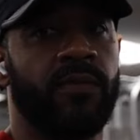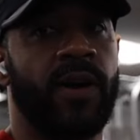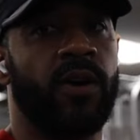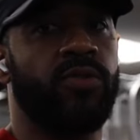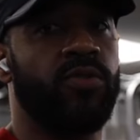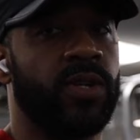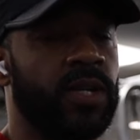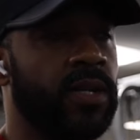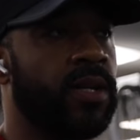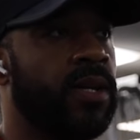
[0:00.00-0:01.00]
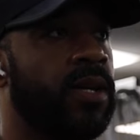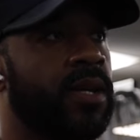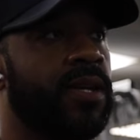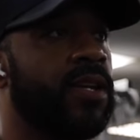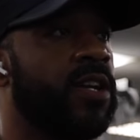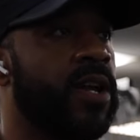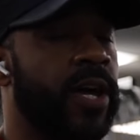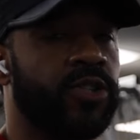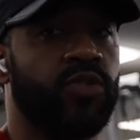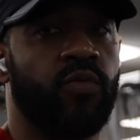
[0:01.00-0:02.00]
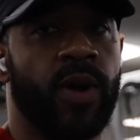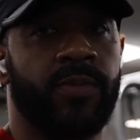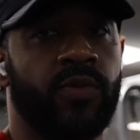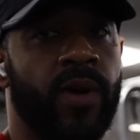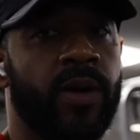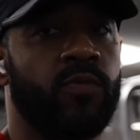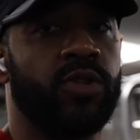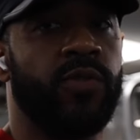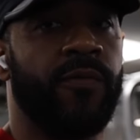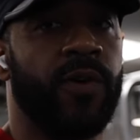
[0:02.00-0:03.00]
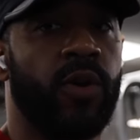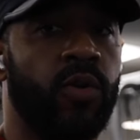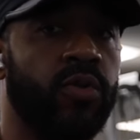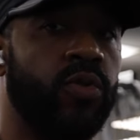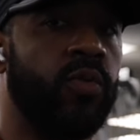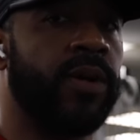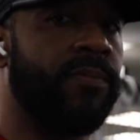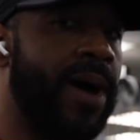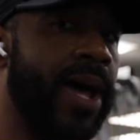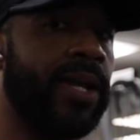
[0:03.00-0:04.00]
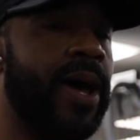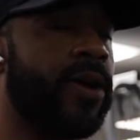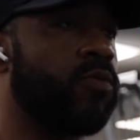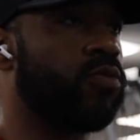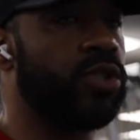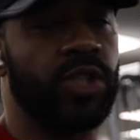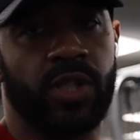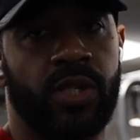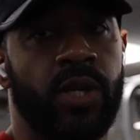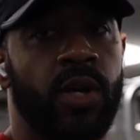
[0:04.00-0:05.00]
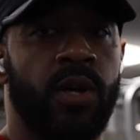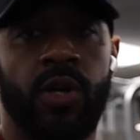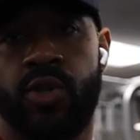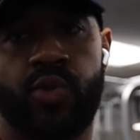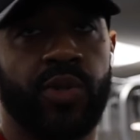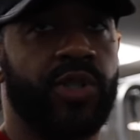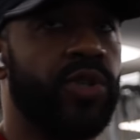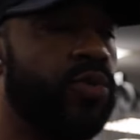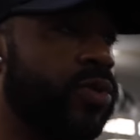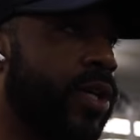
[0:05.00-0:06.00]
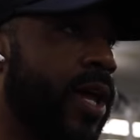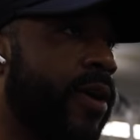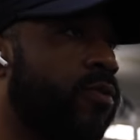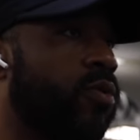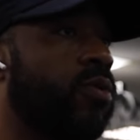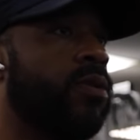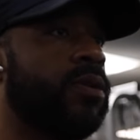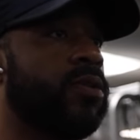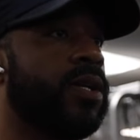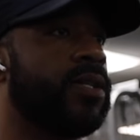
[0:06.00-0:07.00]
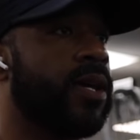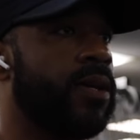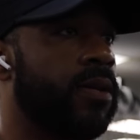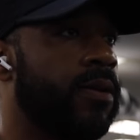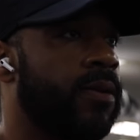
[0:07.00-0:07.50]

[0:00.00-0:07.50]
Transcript: of how you can get in extra reps, right? Once you fail on doing bilateral, you just switch to unilateral. So that's 8,